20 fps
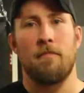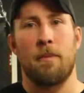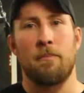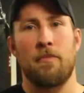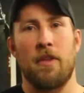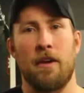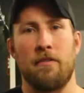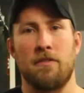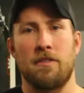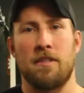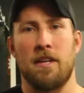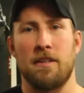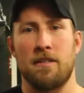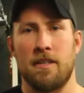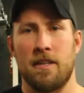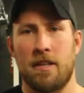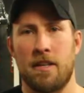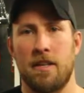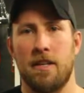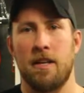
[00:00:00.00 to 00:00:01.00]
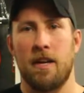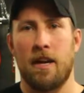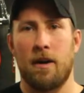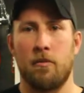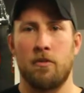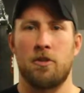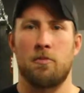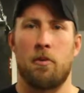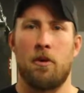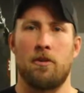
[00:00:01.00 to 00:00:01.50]
I'm Devin Sesnick.
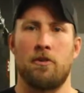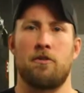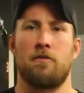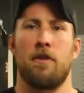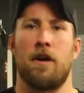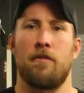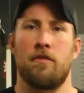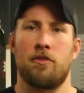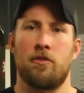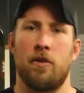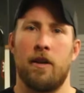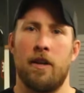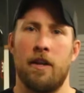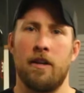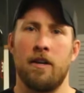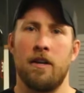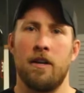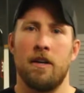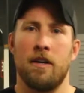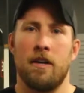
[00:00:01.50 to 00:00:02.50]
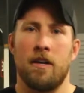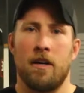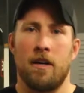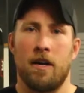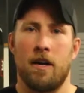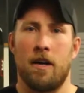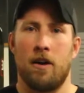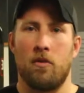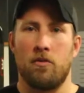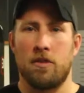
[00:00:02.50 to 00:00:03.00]
I'm with Spartan Survival Training.
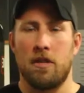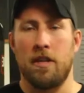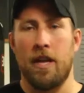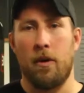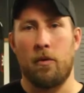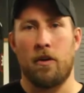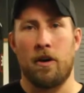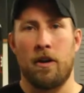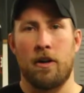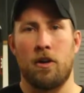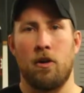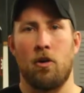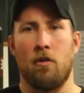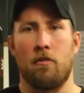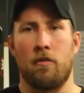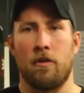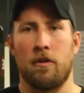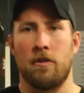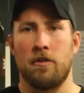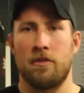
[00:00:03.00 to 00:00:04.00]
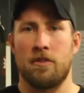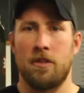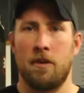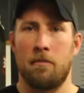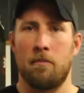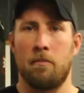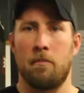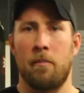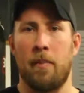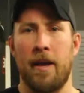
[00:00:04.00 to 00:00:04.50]
Today we're going to go over
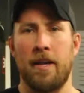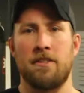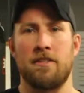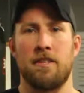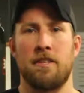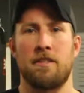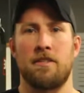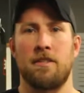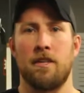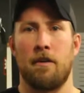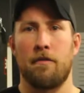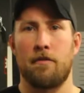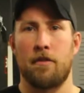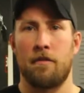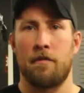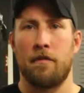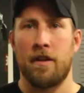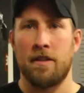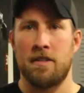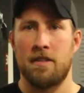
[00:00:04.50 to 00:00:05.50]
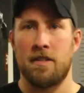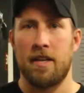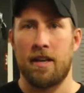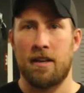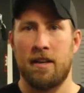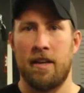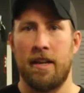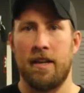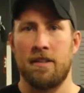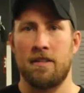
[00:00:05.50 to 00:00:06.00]
some basic self-defense
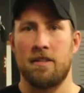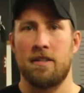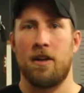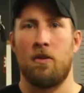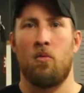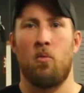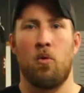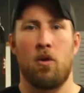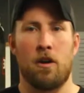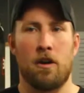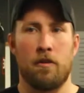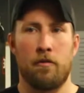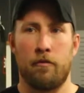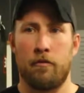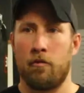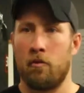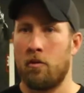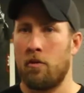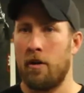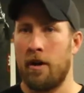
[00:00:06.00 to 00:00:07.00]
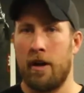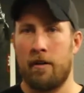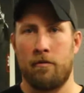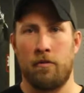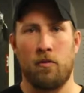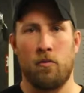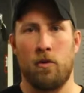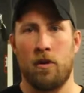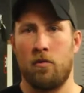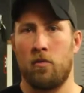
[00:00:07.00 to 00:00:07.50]
techniques that work for
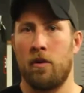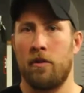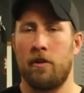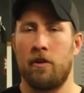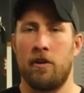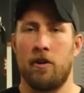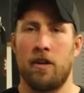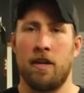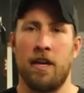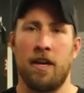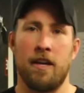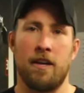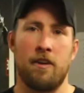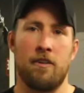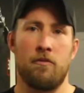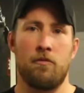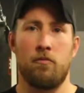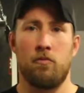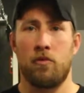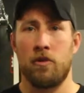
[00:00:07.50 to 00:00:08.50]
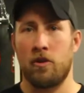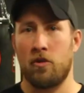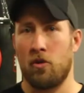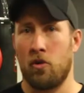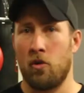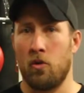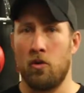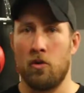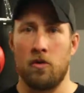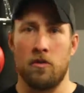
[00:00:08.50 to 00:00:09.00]
everyone, whether you're a kid, whether
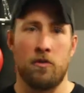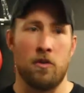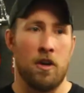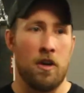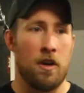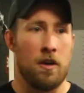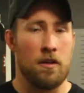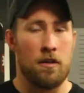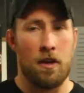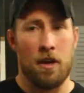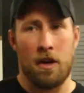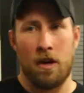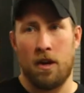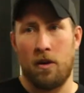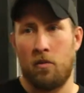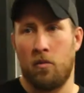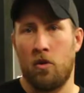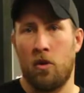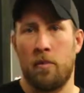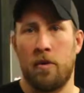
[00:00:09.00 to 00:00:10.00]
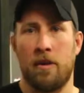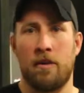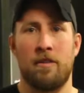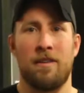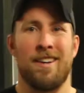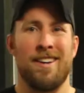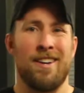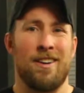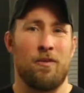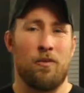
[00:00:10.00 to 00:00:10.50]
you're old, woman,
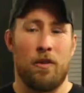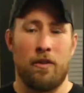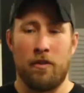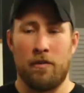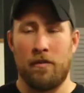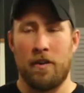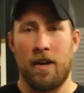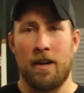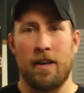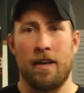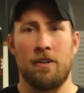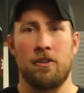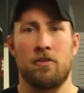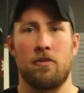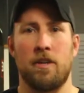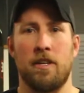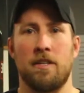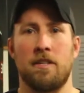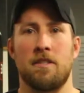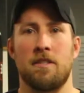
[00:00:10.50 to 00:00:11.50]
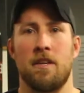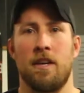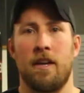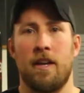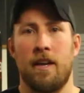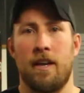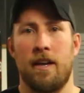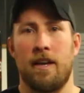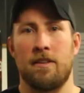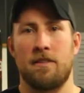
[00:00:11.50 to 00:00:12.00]
whether you've got injuries.
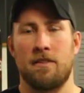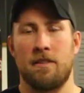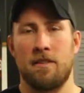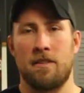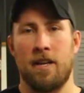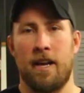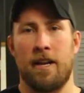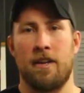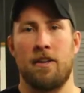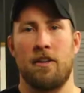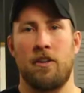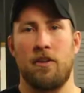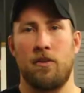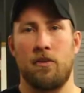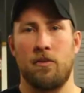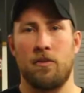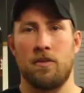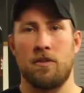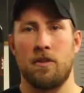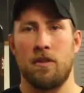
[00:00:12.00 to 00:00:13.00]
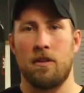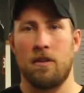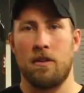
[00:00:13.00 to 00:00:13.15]
It's designed to use